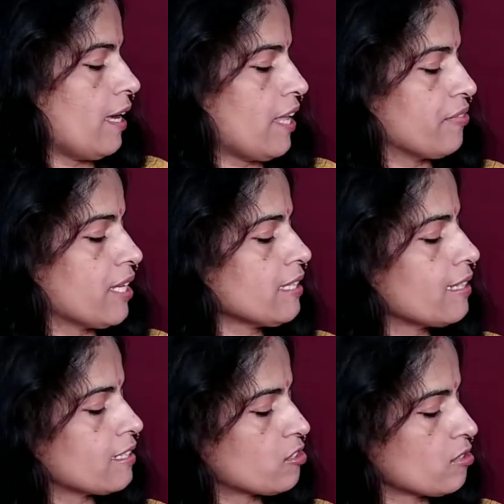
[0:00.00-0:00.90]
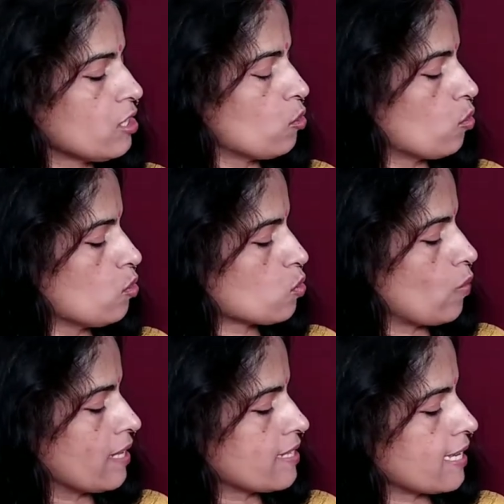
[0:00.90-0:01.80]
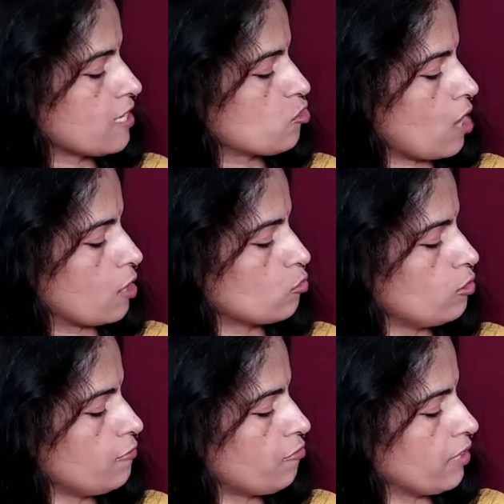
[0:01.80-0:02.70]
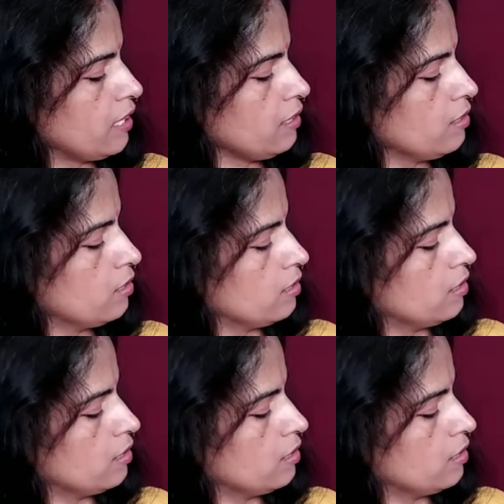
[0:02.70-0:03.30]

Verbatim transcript: And then there are three logos. One says charcoal free,